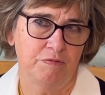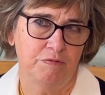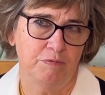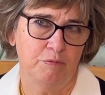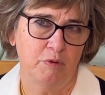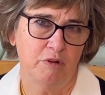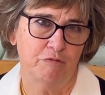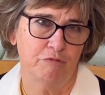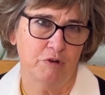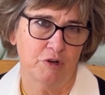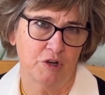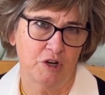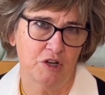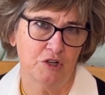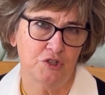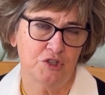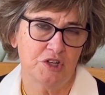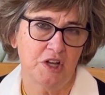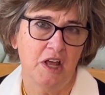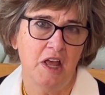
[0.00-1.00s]

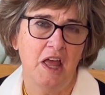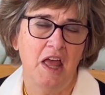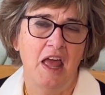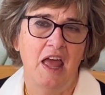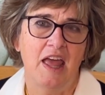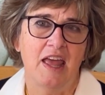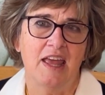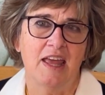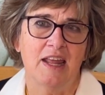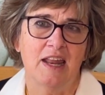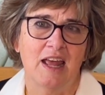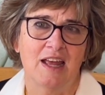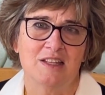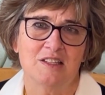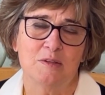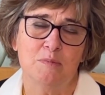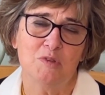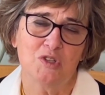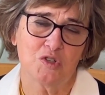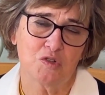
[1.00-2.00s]
refurnished. It had
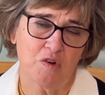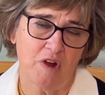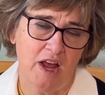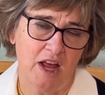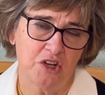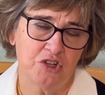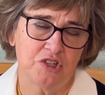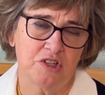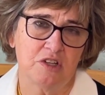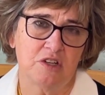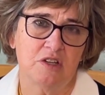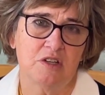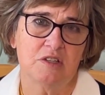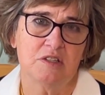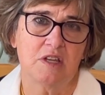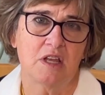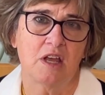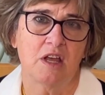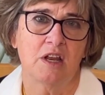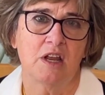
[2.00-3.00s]
some scratches
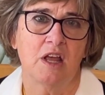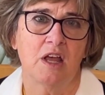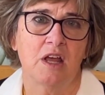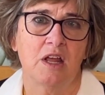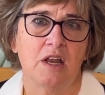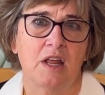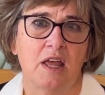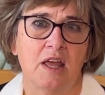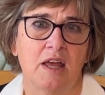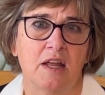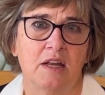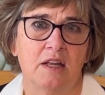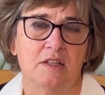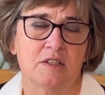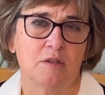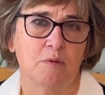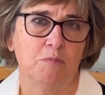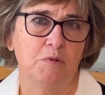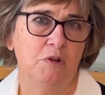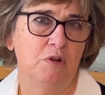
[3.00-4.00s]
in it, and it's
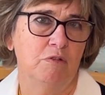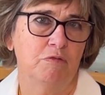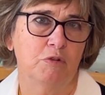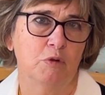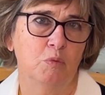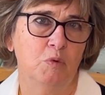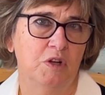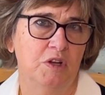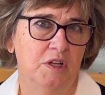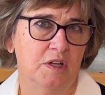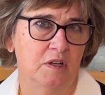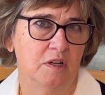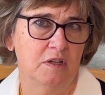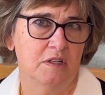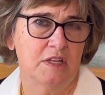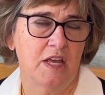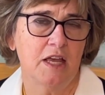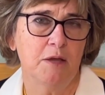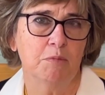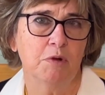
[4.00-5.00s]
a beautiful wooden
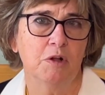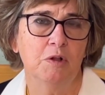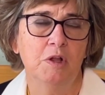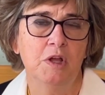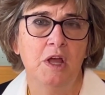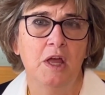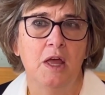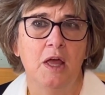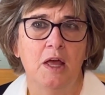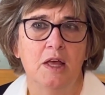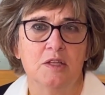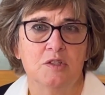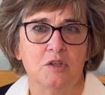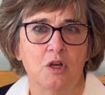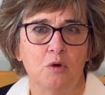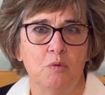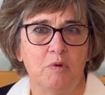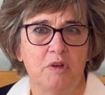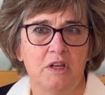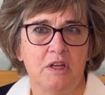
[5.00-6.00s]
table.
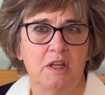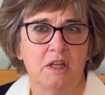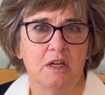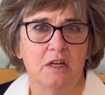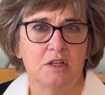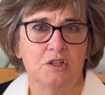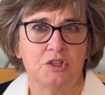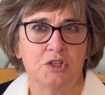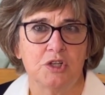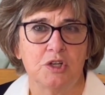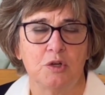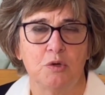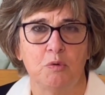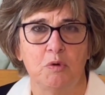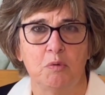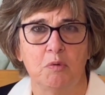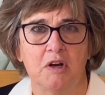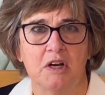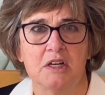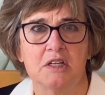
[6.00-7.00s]
So we
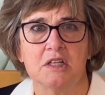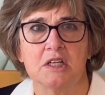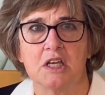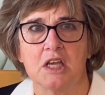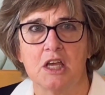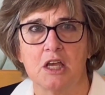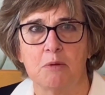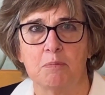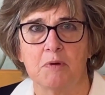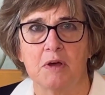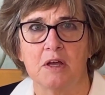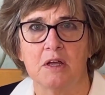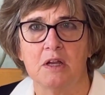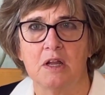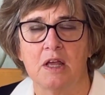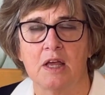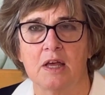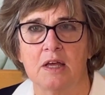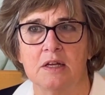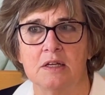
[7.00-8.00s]
wanted to keep it,
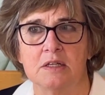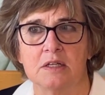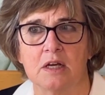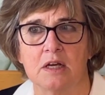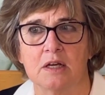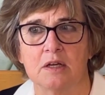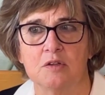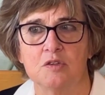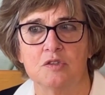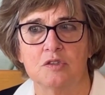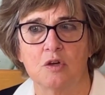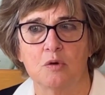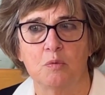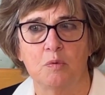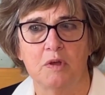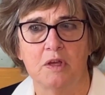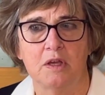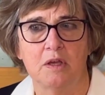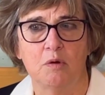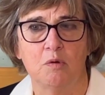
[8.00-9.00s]
and so
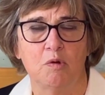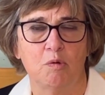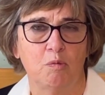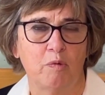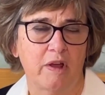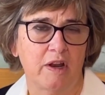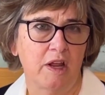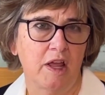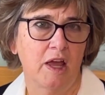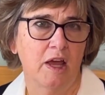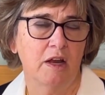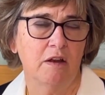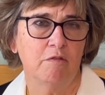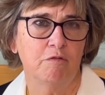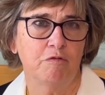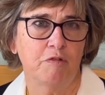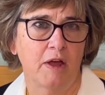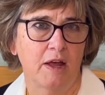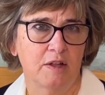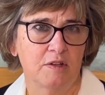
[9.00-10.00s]
we went ahead
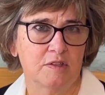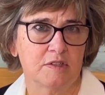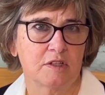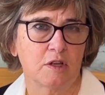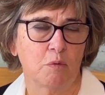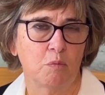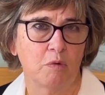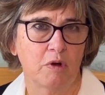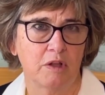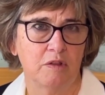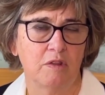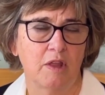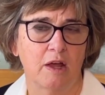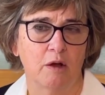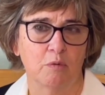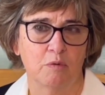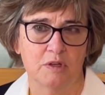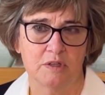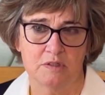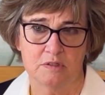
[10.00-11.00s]
and found someone
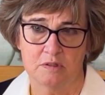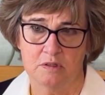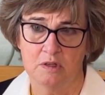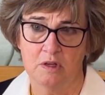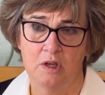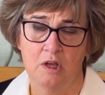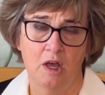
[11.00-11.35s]
that was